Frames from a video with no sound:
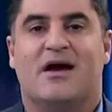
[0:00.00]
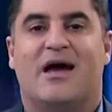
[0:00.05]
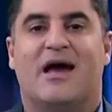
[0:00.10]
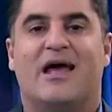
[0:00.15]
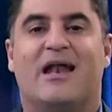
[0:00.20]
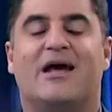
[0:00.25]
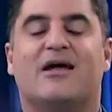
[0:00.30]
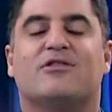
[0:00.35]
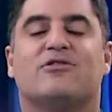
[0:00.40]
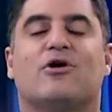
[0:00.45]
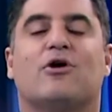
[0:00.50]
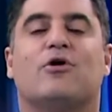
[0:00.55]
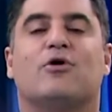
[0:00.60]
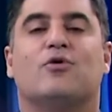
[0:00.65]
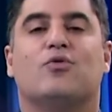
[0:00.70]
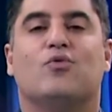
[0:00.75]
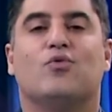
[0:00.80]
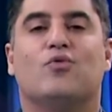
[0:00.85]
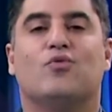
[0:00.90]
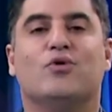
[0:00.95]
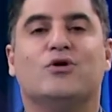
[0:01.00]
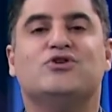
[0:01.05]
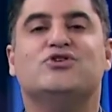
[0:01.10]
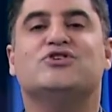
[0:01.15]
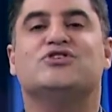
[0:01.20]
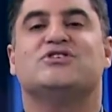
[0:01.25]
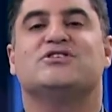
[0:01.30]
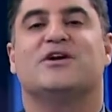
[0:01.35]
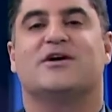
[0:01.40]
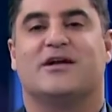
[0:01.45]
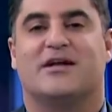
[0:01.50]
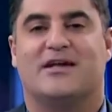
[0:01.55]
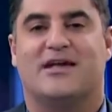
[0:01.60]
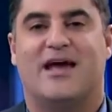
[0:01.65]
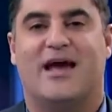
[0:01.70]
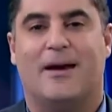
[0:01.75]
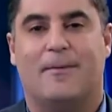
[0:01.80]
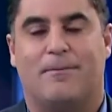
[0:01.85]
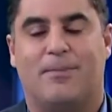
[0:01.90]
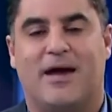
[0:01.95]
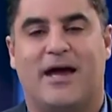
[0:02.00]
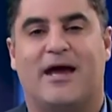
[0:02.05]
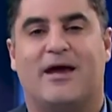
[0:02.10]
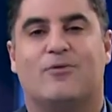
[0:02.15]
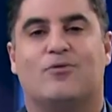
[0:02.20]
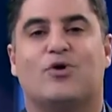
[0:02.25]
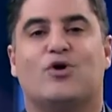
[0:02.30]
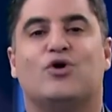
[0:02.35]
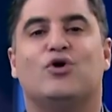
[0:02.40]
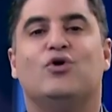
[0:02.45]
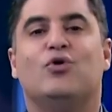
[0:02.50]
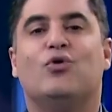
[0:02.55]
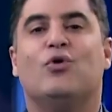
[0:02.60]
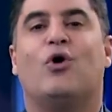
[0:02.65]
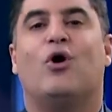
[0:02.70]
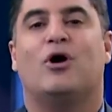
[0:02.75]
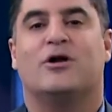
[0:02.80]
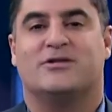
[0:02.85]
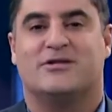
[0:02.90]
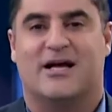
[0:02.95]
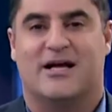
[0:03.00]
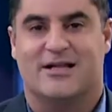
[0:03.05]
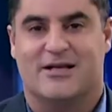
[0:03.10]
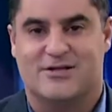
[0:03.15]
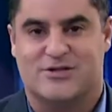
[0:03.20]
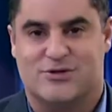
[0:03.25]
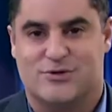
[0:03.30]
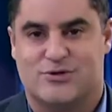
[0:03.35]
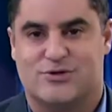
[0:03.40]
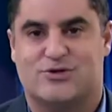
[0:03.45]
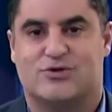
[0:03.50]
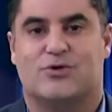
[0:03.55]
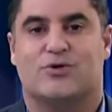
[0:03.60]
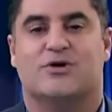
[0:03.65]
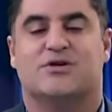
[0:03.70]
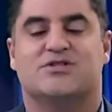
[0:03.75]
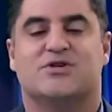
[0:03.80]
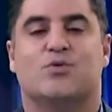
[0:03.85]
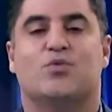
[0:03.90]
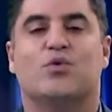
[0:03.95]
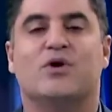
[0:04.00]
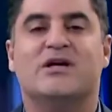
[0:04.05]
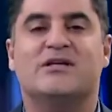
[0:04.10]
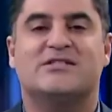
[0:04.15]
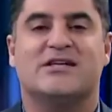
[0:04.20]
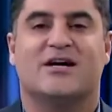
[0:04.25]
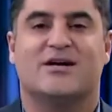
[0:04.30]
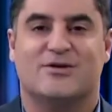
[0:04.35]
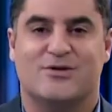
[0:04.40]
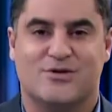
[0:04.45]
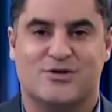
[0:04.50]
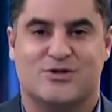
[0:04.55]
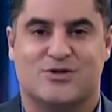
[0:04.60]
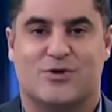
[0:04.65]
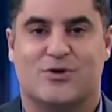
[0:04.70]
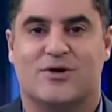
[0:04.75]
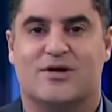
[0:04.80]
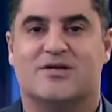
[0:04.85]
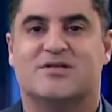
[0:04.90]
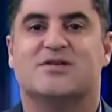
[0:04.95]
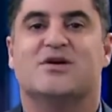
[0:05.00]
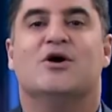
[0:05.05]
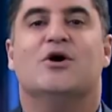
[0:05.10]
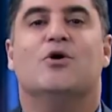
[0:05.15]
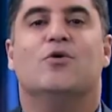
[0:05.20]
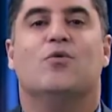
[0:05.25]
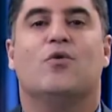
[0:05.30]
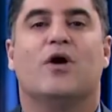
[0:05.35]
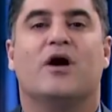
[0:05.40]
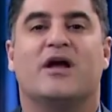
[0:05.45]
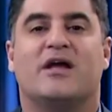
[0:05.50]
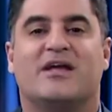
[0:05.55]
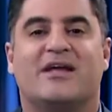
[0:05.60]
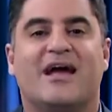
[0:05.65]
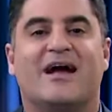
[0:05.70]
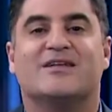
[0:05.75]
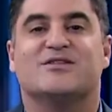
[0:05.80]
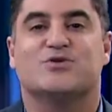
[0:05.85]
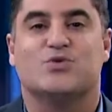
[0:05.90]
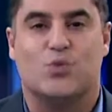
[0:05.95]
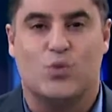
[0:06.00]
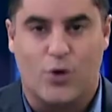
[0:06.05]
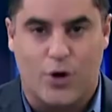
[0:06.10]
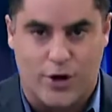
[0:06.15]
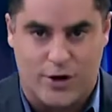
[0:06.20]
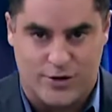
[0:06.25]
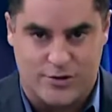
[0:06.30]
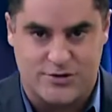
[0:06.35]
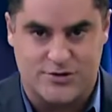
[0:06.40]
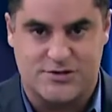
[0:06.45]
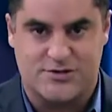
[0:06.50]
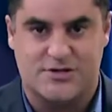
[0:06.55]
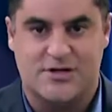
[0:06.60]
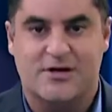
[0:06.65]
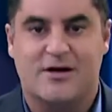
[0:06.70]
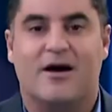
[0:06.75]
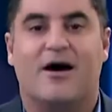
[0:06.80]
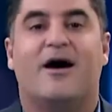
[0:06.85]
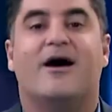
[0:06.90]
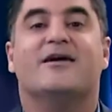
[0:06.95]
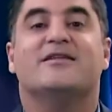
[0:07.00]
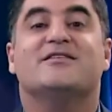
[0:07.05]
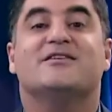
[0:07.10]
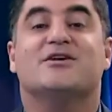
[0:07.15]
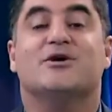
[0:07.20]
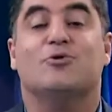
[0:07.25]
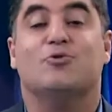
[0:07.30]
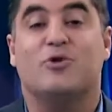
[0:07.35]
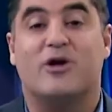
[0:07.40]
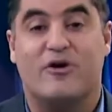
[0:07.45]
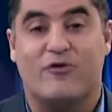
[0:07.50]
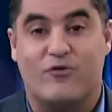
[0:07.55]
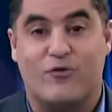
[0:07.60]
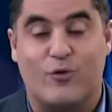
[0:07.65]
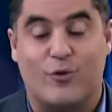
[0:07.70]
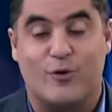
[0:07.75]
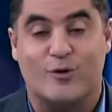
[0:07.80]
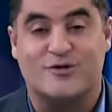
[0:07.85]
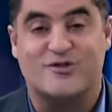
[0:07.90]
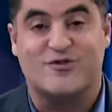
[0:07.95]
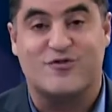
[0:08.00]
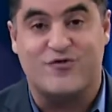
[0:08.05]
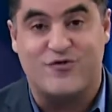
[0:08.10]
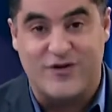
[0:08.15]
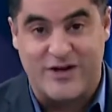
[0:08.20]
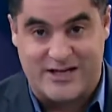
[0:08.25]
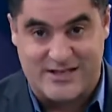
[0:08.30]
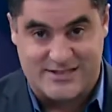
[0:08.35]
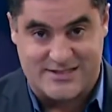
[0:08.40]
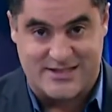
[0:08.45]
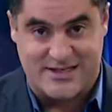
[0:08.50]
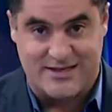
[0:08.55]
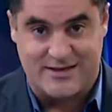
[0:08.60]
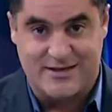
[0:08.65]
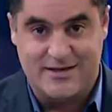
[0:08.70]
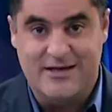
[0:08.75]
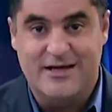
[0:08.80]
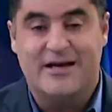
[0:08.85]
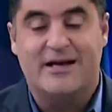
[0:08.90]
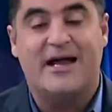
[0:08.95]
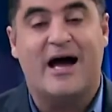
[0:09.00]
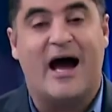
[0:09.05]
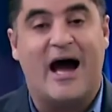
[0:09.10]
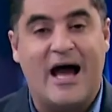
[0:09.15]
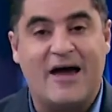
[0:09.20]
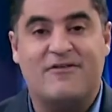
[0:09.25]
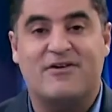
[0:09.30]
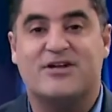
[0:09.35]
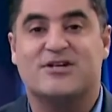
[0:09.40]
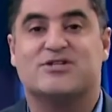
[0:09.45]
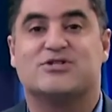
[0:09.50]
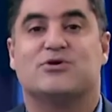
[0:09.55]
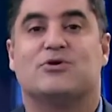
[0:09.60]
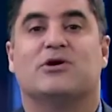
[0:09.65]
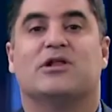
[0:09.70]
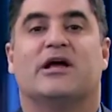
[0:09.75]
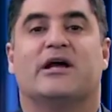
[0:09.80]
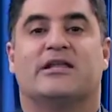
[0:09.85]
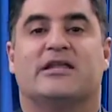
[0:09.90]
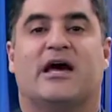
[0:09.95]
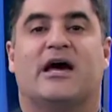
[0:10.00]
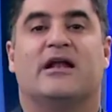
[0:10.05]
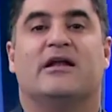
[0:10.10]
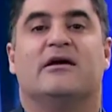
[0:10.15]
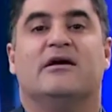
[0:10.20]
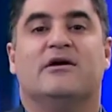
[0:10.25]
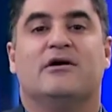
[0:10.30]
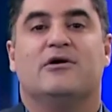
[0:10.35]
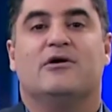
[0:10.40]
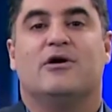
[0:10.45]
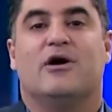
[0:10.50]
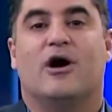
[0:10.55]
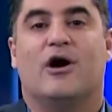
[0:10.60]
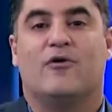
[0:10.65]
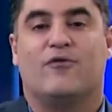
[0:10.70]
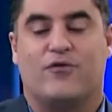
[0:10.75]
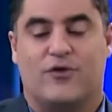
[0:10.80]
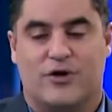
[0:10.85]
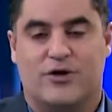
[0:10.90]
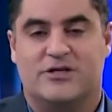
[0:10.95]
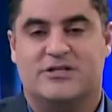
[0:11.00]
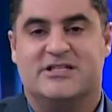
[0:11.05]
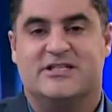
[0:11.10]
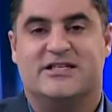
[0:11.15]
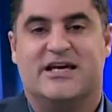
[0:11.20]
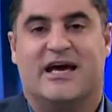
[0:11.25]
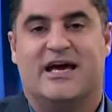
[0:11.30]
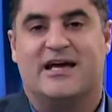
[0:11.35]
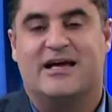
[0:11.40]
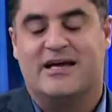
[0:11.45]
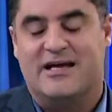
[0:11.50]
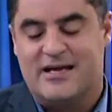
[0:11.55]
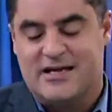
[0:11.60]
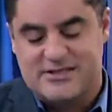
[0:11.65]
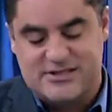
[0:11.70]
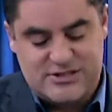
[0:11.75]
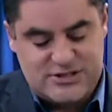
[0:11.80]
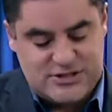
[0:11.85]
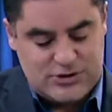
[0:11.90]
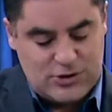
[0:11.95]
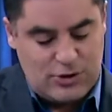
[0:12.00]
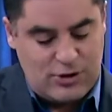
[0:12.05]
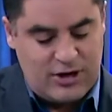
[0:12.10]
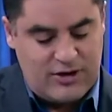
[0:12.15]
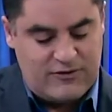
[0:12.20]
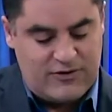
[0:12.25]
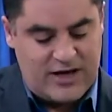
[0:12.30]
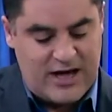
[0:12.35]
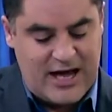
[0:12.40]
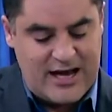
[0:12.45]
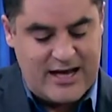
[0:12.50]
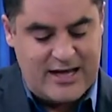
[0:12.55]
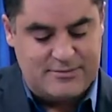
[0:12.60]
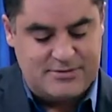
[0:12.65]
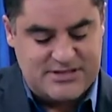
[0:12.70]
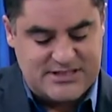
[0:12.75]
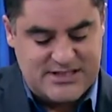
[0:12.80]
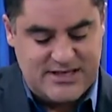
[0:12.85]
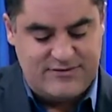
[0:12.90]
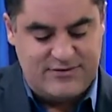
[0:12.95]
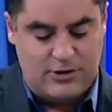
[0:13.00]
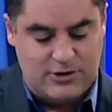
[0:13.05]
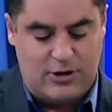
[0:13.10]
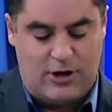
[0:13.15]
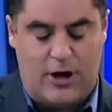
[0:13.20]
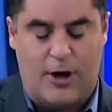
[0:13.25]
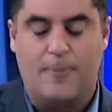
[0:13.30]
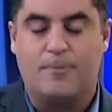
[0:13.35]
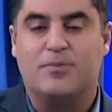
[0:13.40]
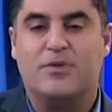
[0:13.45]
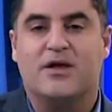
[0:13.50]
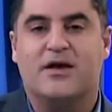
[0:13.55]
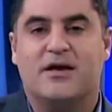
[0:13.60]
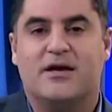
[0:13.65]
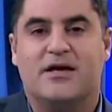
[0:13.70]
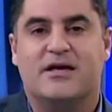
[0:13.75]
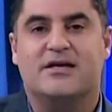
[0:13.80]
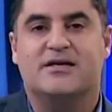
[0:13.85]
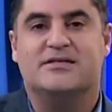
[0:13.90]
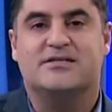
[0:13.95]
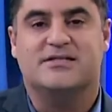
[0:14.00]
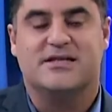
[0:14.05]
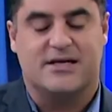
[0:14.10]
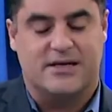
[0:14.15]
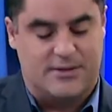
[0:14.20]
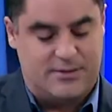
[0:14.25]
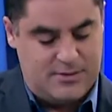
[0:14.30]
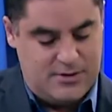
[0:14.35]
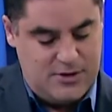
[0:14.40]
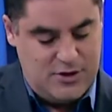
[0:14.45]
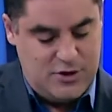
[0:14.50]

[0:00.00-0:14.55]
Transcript: And I thought we should start a campaign where you all tell us your stories and we tell you stories where it gets worse until we, of course, fix it. Now, I've got a story like that for you today. It's a story of a guy named Stephen Law. He is the